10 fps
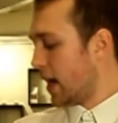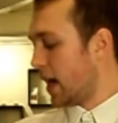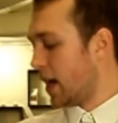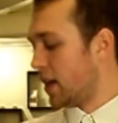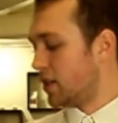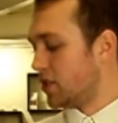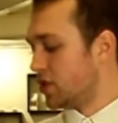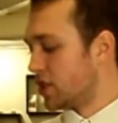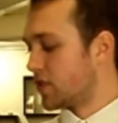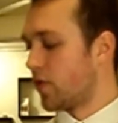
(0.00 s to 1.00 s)
And
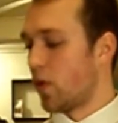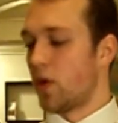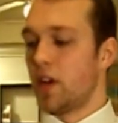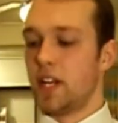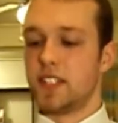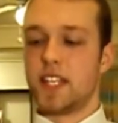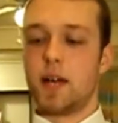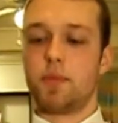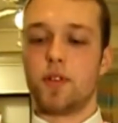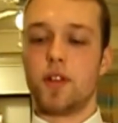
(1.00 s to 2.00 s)
just for an
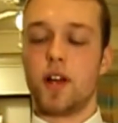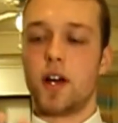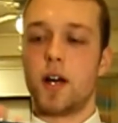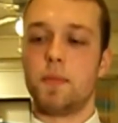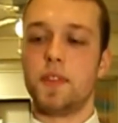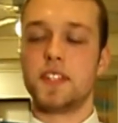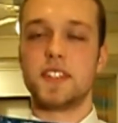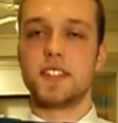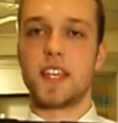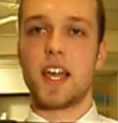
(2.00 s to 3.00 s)
example, this
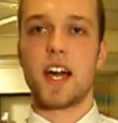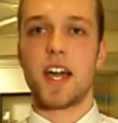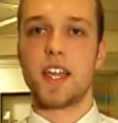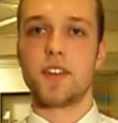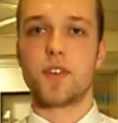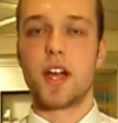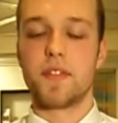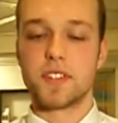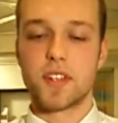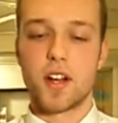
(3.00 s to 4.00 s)
is a high-end
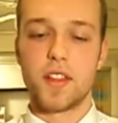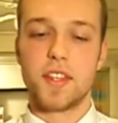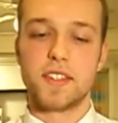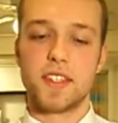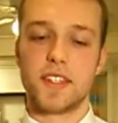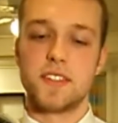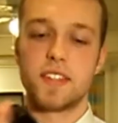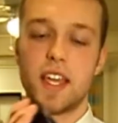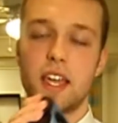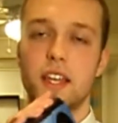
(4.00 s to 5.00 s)
graphics card. This is
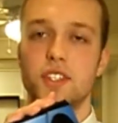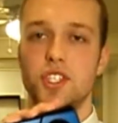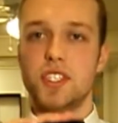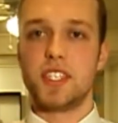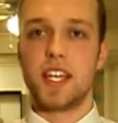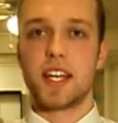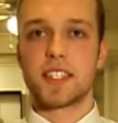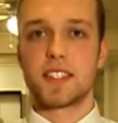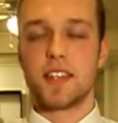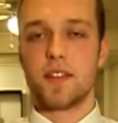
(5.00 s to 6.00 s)
a GTX
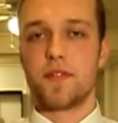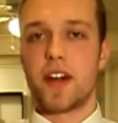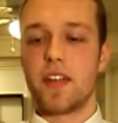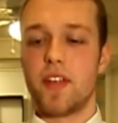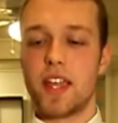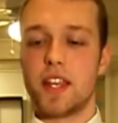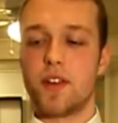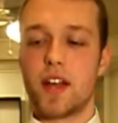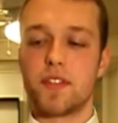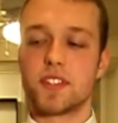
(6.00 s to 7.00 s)
580
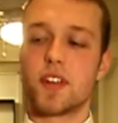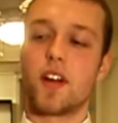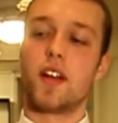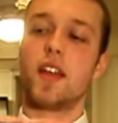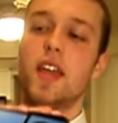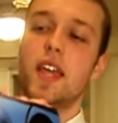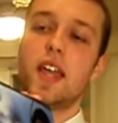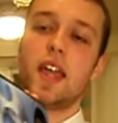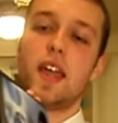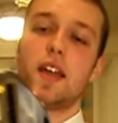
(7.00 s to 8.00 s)
graphics card,
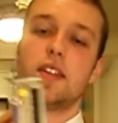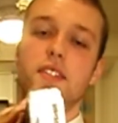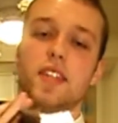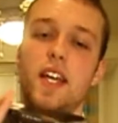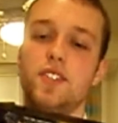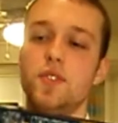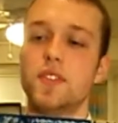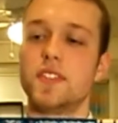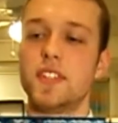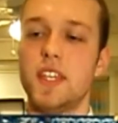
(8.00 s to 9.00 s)
and as you
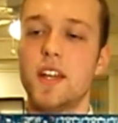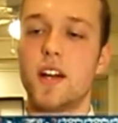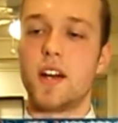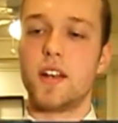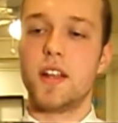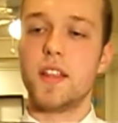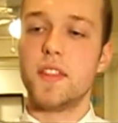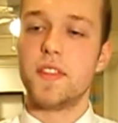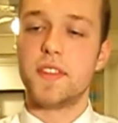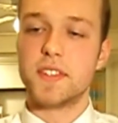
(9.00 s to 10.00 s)
can see on
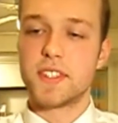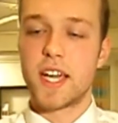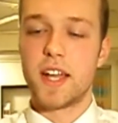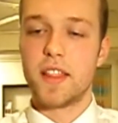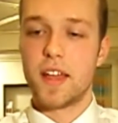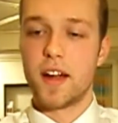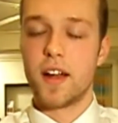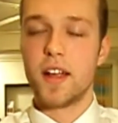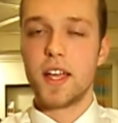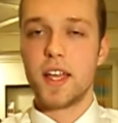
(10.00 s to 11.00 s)
the side there,